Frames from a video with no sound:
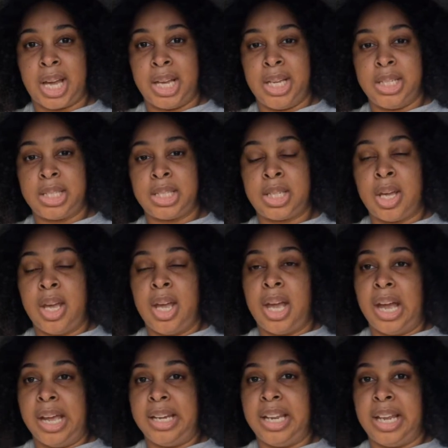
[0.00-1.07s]
tights,
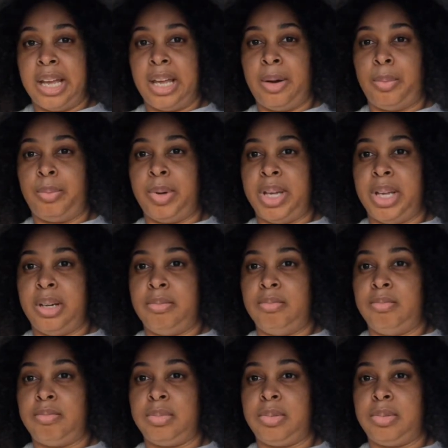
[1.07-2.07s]
and then with